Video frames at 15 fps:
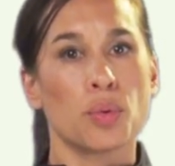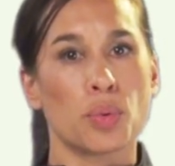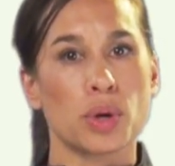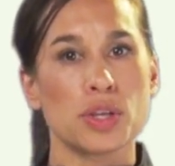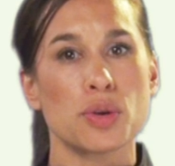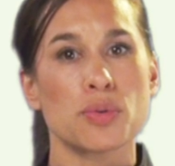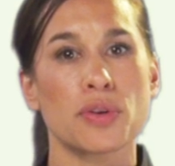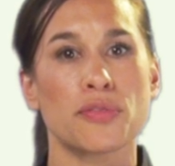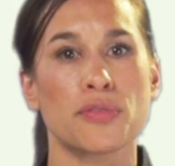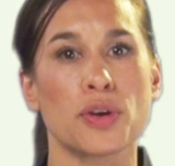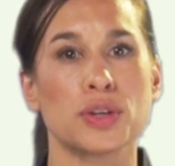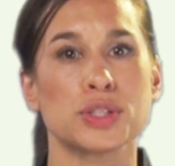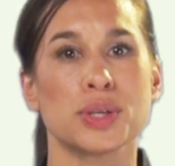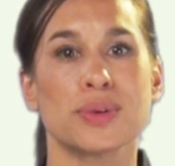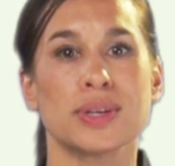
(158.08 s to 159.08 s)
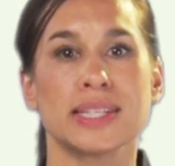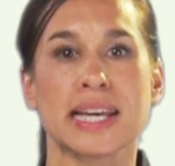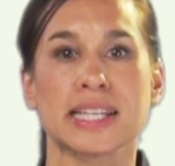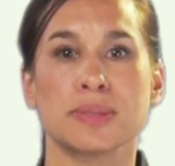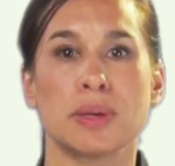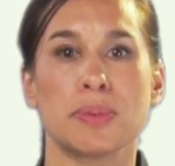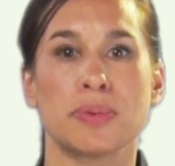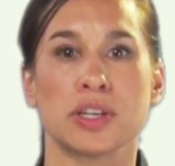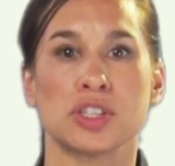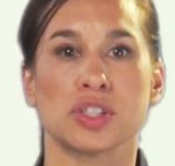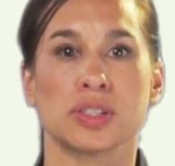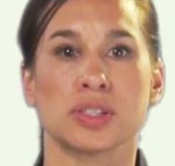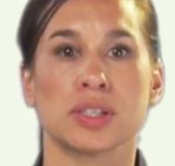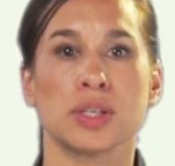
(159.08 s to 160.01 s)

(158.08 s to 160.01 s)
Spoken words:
When you refer to your anatomy pictures,